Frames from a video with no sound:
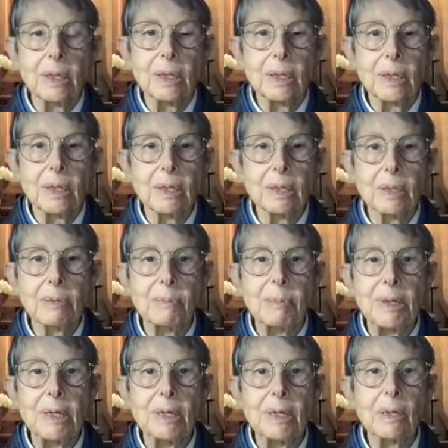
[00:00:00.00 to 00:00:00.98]
It's
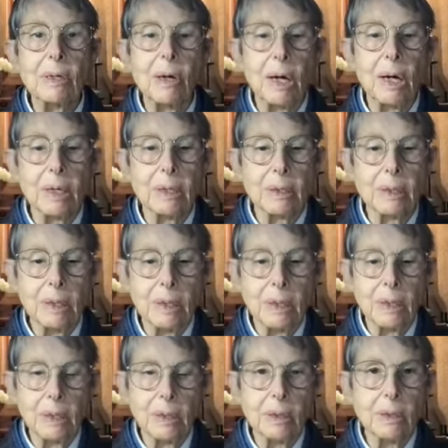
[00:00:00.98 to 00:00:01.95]
being caught
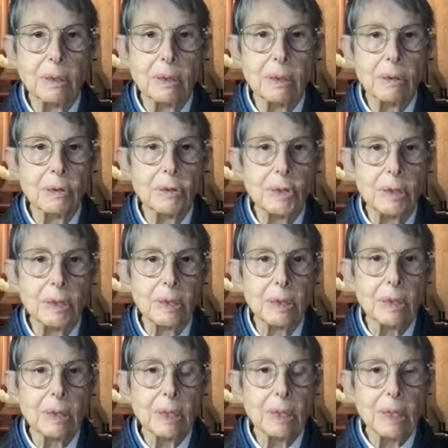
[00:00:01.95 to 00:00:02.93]
in
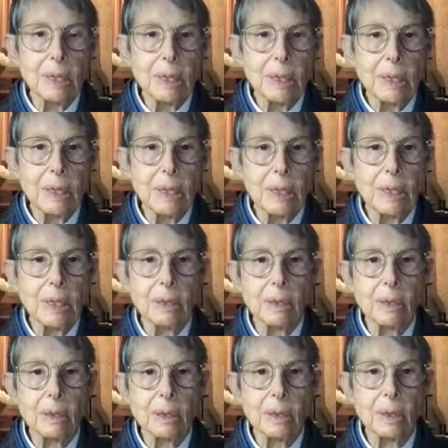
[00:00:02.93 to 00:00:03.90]
delusion
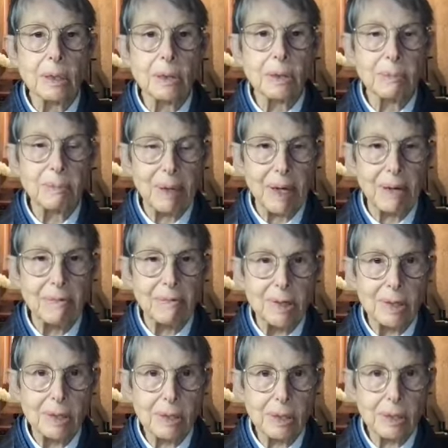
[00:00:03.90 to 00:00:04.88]
and all that
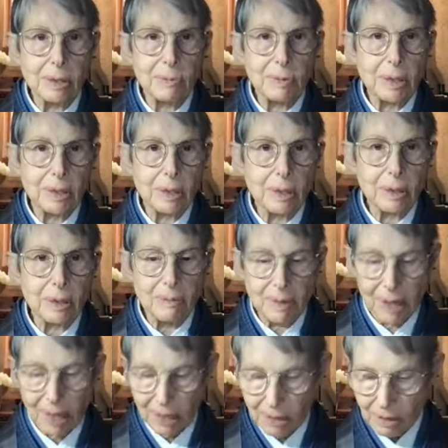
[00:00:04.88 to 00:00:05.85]
manifests as a result of
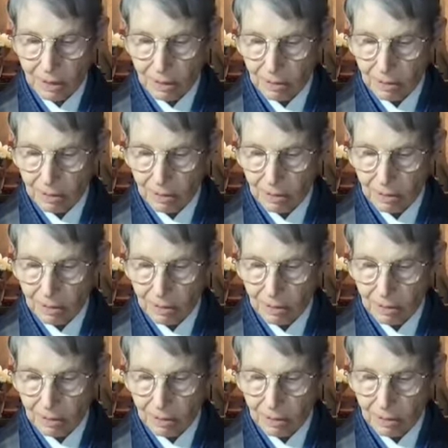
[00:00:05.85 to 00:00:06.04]
that.